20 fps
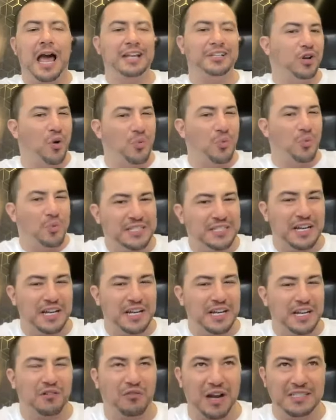I don't always
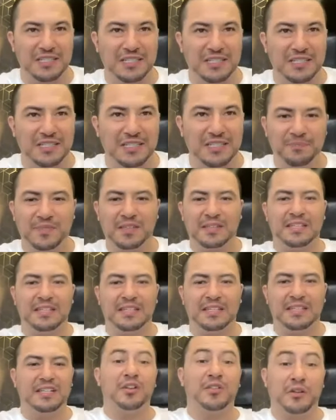get it right.
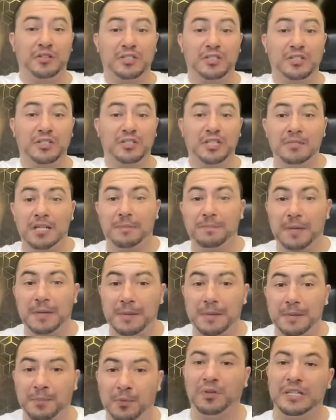You know, there are times
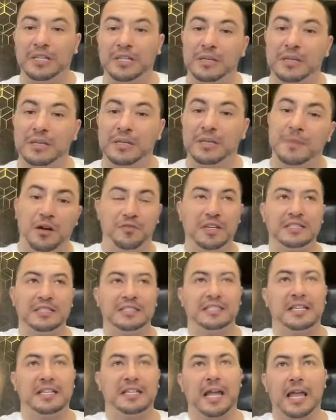that people will email
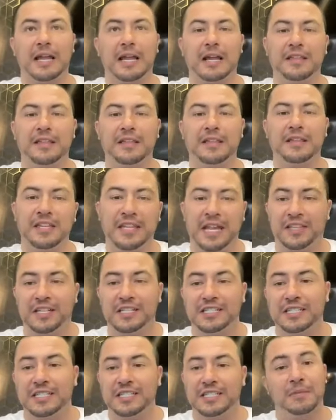V and say, hey, I think
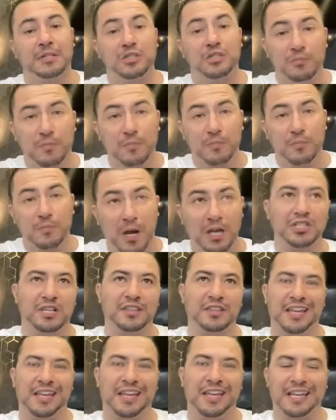Anthony sent me too
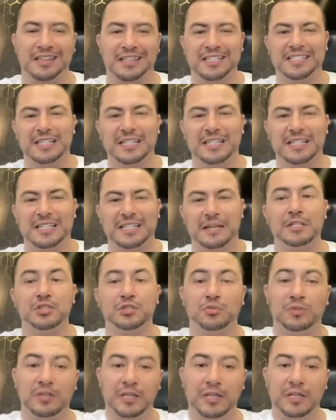much. I think Anthony sent
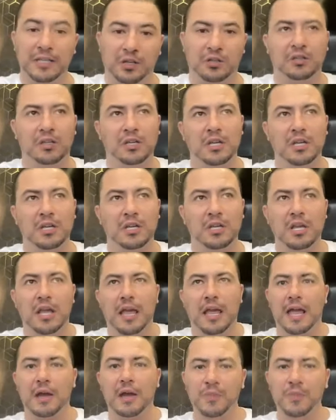me too little.
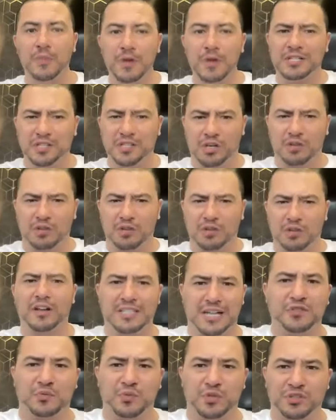And we always
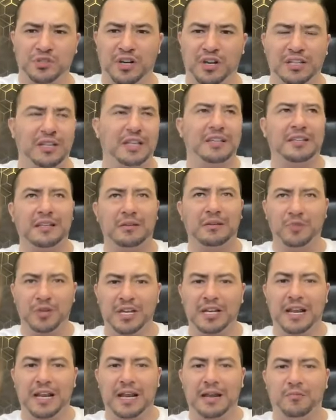correct it afterwards, right?
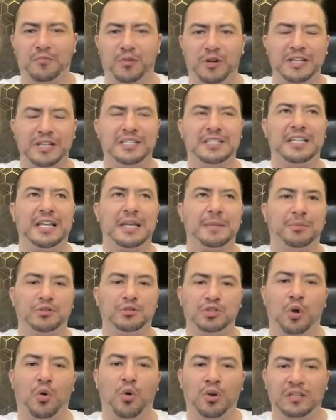Like, we're
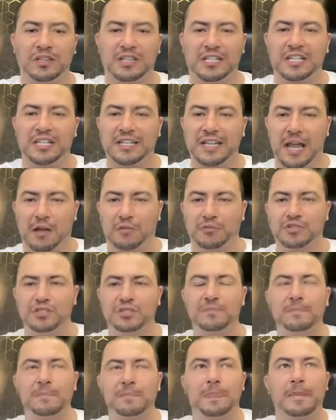easily able to audit the
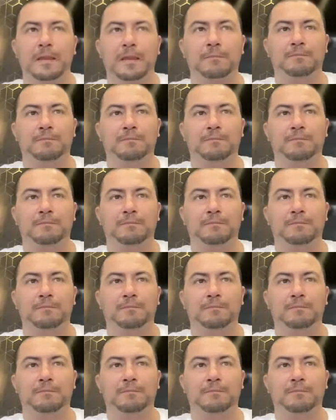accounts.